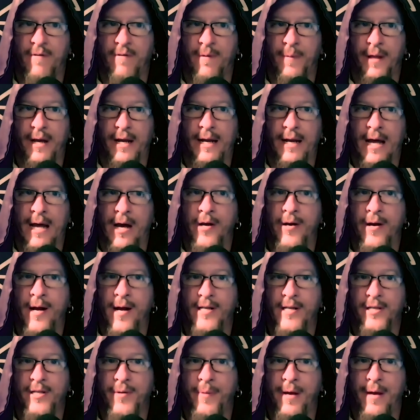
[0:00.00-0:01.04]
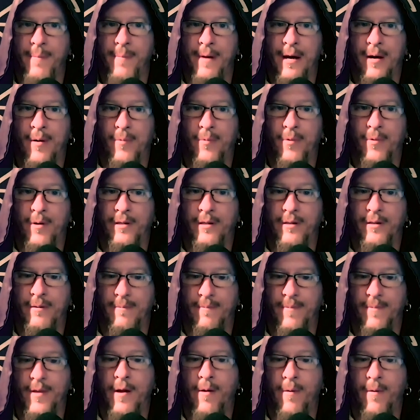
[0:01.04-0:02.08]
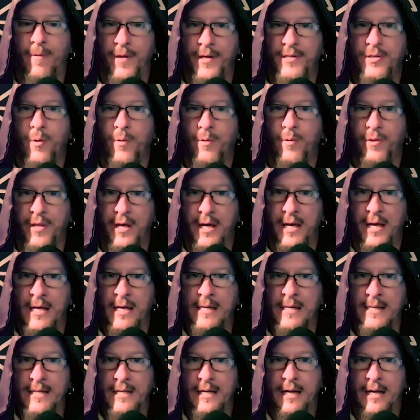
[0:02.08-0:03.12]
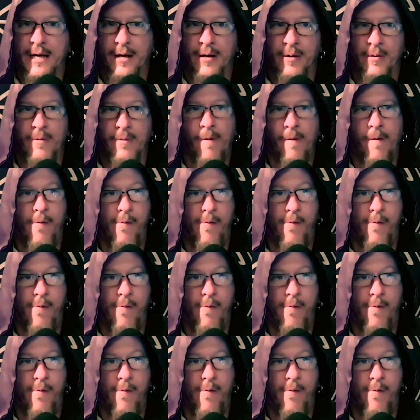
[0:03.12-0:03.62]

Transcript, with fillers: I'm like, and now you're asking me about what, you know, this whole thing is. And I go,